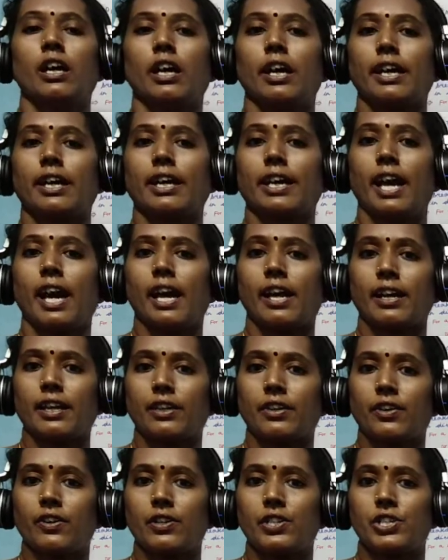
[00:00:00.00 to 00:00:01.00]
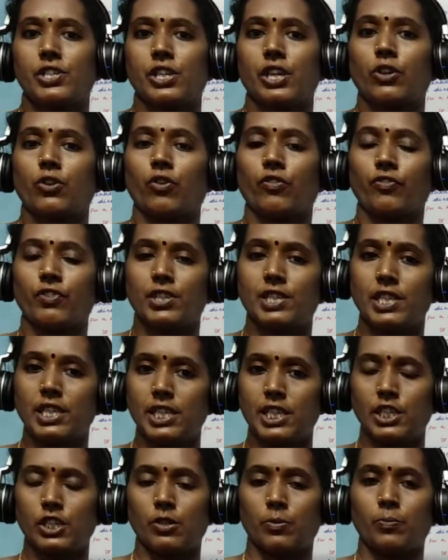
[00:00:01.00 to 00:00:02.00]
a characteristic of a
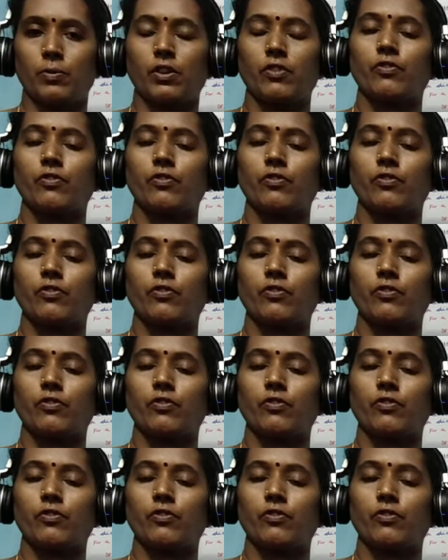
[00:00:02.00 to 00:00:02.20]
system